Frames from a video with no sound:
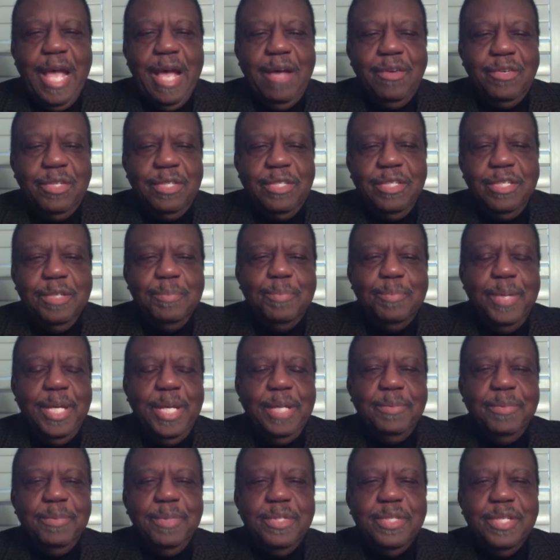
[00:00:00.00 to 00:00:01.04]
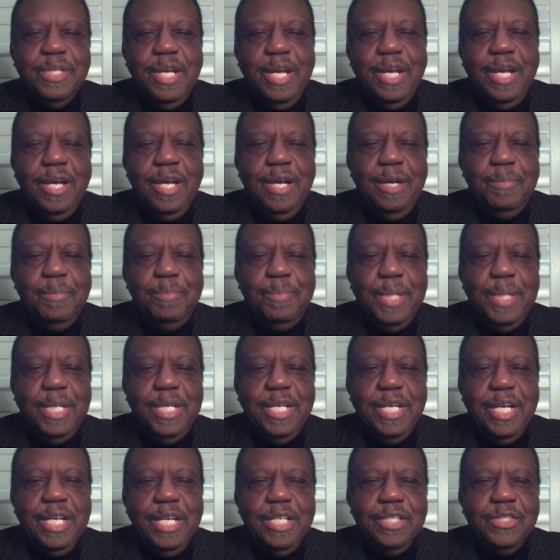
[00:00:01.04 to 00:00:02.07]
out a little bit uh,
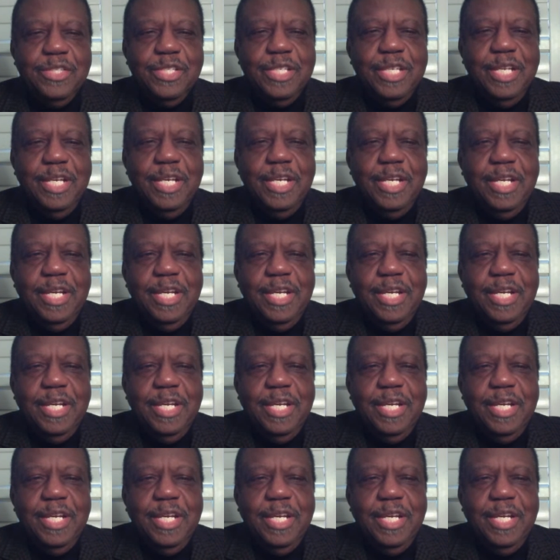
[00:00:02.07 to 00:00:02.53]
because